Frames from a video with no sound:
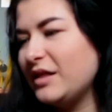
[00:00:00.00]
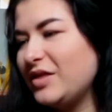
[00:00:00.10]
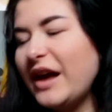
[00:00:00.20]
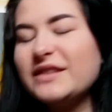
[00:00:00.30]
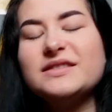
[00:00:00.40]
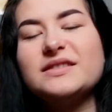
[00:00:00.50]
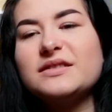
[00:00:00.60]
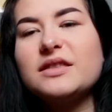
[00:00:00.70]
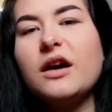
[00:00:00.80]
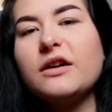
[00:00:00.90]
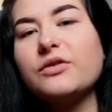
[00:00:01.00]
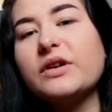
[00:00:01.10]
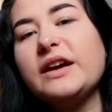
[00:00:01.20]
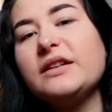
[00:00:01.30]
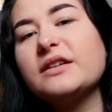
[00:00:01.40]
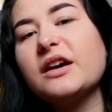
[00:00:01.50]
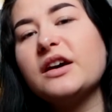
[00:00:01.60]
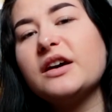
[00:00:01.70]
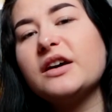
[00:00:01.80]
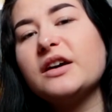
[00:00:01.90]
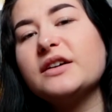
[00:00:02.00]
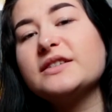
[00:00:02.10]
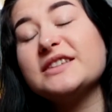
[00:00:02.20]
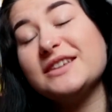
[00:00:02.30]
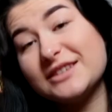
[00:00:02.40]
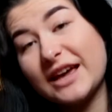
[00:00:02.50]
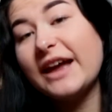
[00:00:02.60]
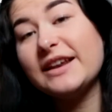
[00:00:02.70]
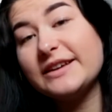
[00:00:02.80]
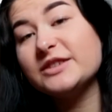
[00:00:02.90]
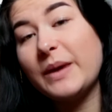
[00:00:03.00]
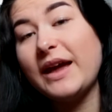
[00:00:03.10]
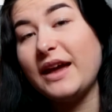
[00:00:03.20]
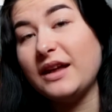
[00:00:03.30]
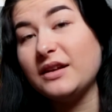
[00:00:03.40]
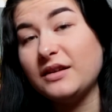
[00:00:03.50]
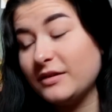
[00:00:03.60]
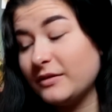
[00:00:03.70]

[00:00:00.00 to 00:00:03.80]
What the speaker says: That's not great, cause he's Candy's man.